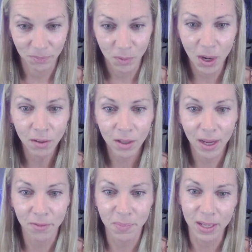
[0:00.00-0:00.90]
We all
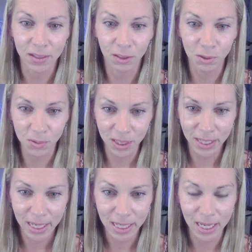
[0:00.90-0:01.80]
have been lured
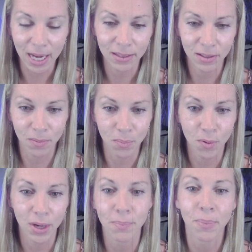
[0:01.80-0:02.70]
in at some
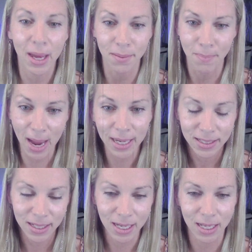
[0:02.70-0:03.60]
point by the
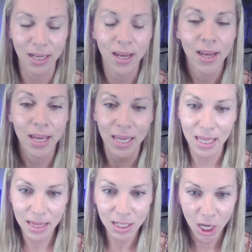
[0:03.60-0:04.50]
magazine
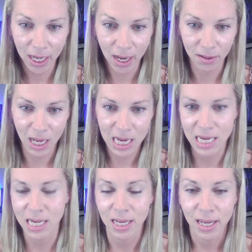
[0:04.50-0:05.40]
in the checkout
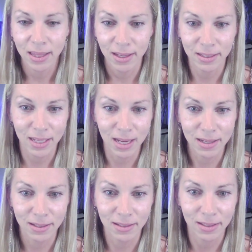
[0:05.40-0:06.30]
line that
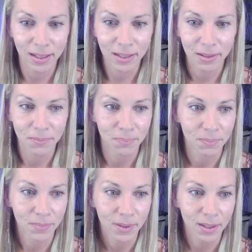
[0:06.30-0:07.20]
says
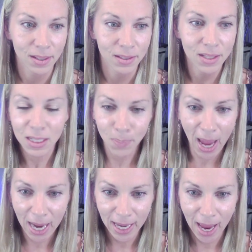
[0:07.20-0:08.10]

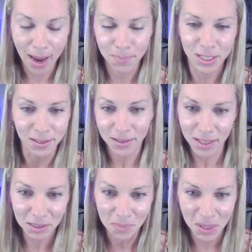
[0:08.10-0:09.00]
6-pack abs in
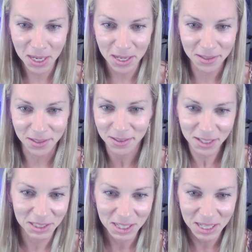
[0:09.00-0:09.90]
6 minutes, in
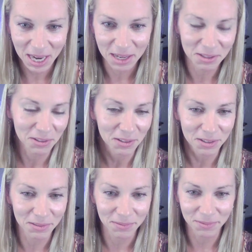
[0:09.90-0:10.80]
60 days, or
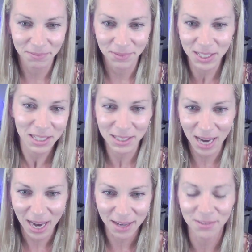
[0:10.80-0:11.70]
in 6
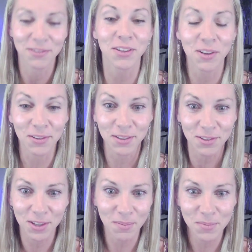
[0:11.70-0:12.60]
days, or,
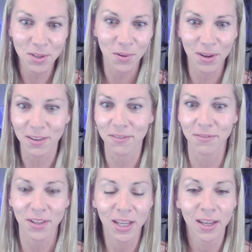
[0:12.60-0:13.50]
there's some sort of